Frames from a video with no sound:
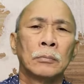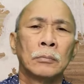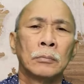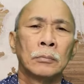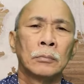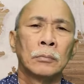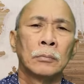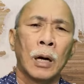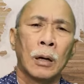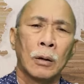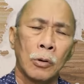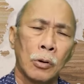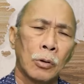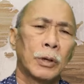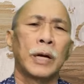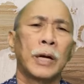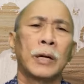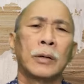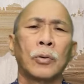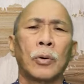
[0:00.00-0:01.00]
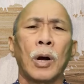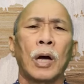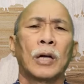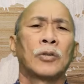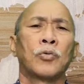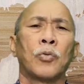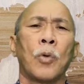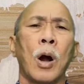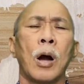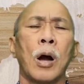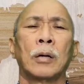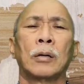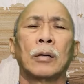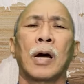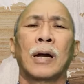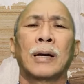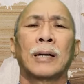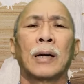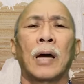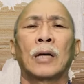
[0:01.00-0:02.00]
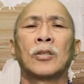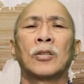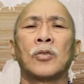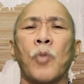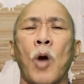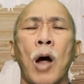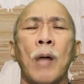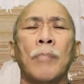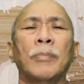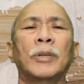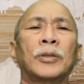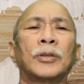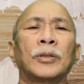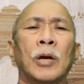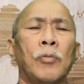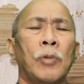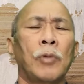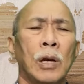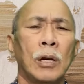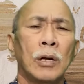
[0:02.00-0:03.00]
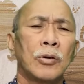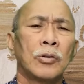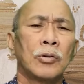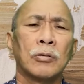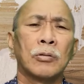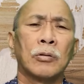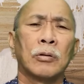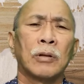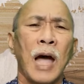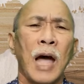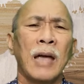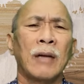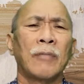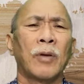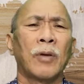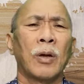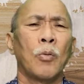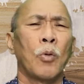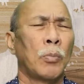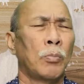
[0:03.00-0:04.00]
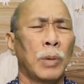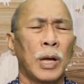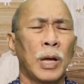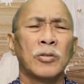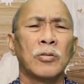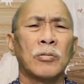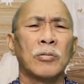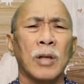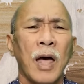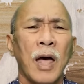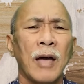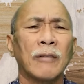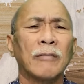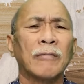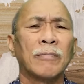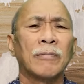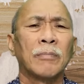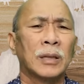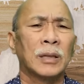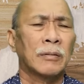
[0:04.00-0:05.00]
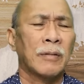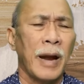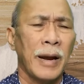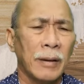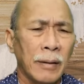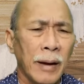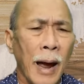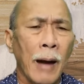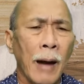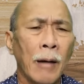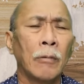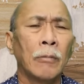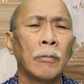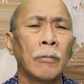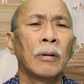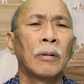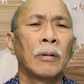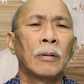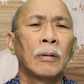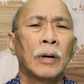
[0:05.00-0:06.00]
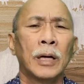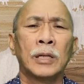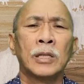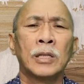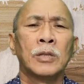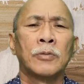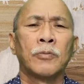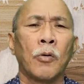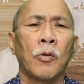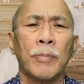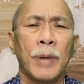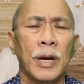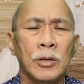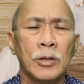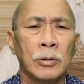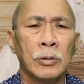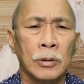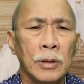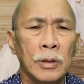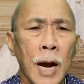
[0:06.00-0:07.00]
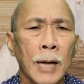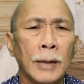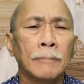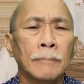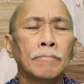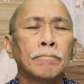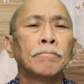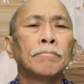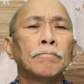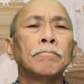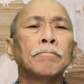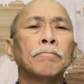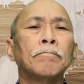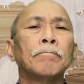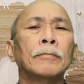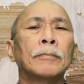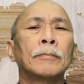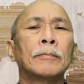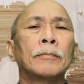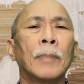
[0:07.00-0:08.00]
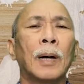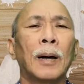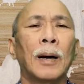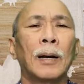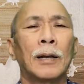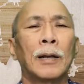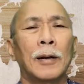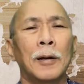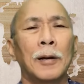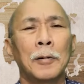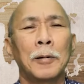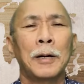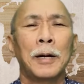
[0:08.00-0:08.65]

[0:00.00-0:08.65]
According to God's word and God's promise, He will use your life. He will bless your life. But right now, it's formation time. Hallelujah.